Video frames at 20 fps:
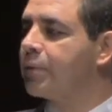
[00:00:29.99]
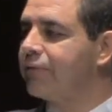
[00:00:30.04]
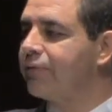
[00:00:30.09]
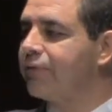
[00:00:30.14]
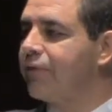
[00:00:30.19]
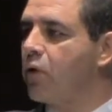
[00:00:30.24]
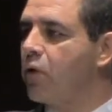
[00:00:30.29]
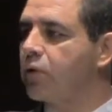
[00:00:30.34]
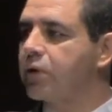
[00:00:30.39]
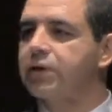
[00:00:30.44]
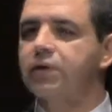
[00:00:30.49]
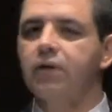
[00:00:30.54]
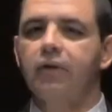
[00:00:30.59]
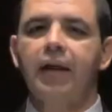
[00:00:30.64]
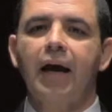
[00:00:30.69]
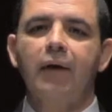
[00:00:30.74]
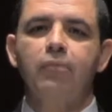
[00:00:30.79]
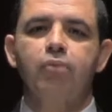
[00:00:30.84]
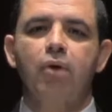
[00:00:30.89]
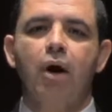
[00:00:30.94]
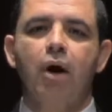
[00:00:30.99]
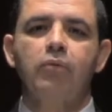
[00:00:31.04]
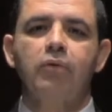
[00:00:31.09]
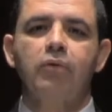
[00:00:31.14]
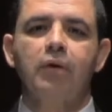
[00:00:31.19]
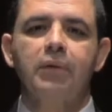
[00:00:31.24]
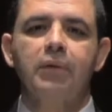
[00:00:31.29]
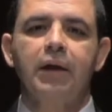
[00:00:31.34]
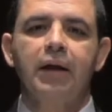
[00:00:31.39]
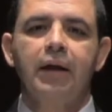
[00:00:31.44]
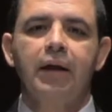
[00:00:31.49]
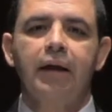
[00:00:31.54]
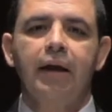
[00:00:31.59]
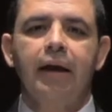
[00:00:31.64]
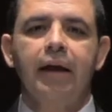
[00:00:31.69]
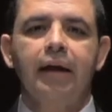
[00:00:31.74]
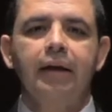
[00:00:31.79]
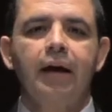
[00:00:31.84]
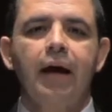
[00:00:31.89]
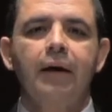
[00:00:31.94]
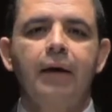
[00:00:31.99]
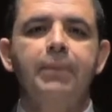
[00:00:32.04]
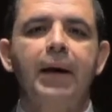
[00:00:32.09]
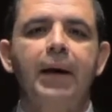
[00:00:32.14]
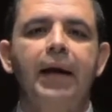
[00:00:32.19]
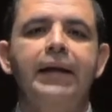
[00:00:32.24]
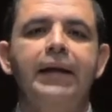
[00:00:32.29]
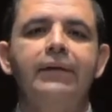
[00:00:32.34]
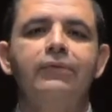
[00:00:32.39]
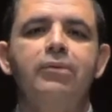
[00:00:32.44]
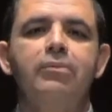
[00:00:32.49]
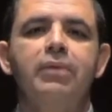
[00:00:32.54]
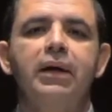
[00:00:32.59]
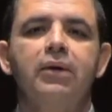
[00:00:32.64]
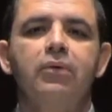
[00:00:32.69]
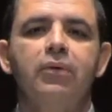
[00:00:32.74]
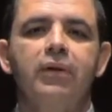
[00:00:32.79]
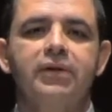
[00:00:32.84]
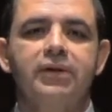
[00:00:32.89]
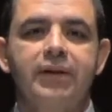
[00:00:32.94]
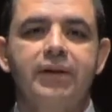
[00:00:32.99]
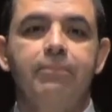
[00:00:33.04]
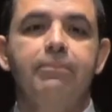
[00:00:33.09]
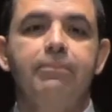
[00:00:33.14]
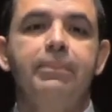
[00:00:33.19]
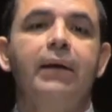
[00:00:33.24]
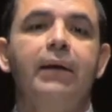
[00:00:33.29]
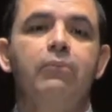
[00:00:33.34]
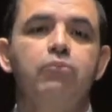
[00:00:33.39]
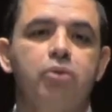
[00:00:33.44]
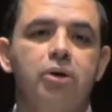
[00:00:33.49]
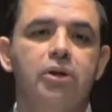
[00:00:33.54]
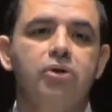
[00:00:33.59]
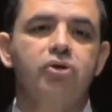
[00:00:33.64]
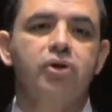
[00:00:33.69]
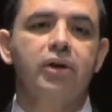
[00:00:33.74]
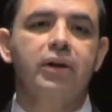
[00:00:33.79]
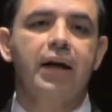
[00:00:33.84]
you focus on that problem and not paint everybody with the same paintbrush,